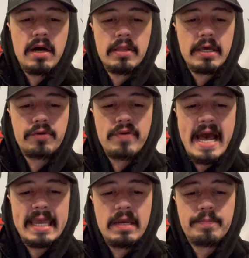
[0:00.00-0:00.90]
on the
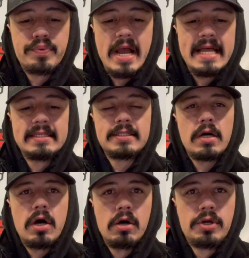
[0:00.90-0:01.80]
Kraken Preds
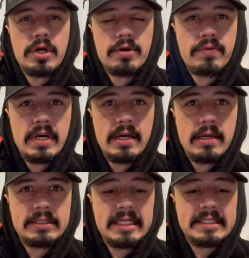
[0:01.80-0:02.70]
under
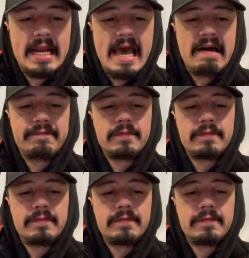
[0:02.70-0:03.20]
6.5.